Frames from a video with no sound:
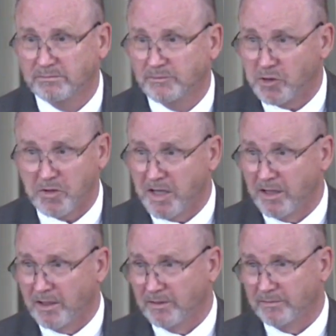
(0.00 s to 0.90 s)

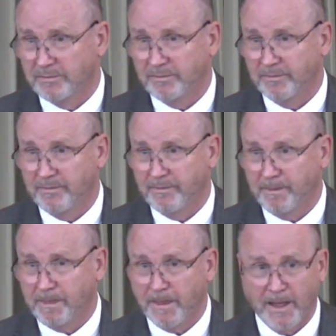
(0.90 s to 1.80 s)
Unique.
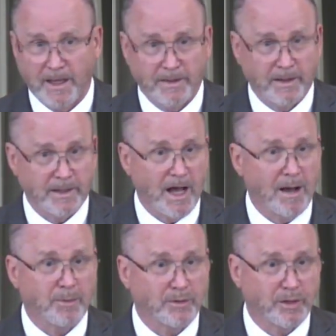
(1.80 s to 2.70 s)
And the
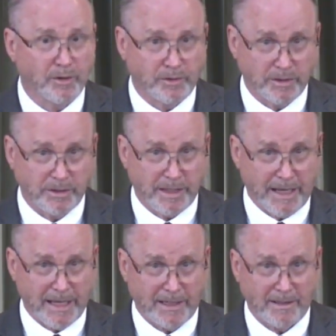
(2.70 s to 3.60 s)
opportunities
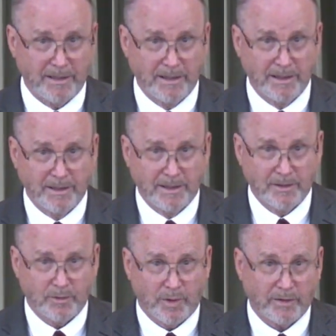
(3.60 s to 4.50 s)
had
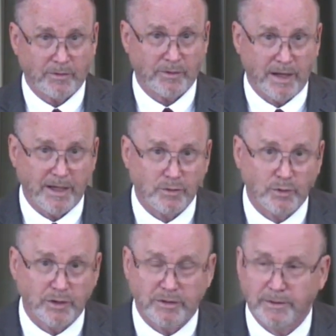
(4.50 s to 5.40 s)
to exercise
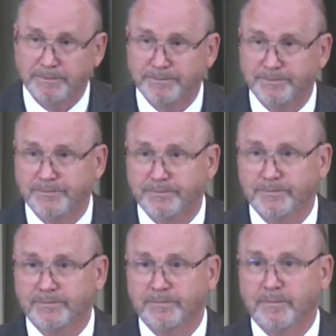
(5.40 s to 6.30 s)
wisdom,
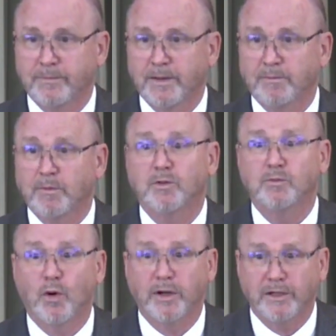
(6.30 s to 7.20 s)
but was
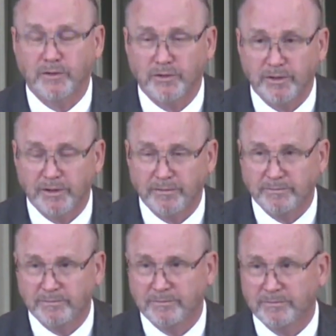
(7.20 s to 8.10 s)
more interested
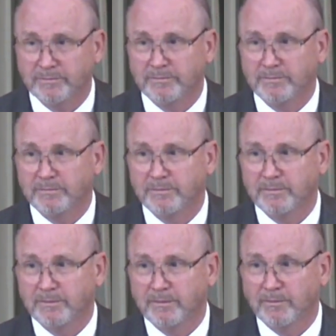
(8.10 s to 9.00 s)

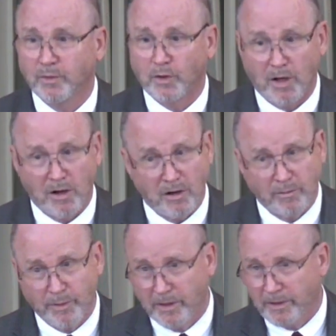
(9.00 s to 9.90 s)
for a
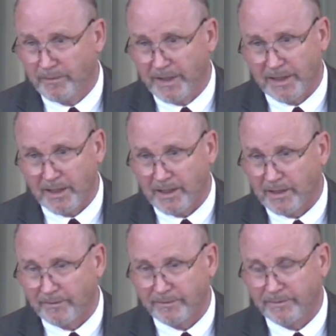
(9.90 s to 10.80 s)
long period of that life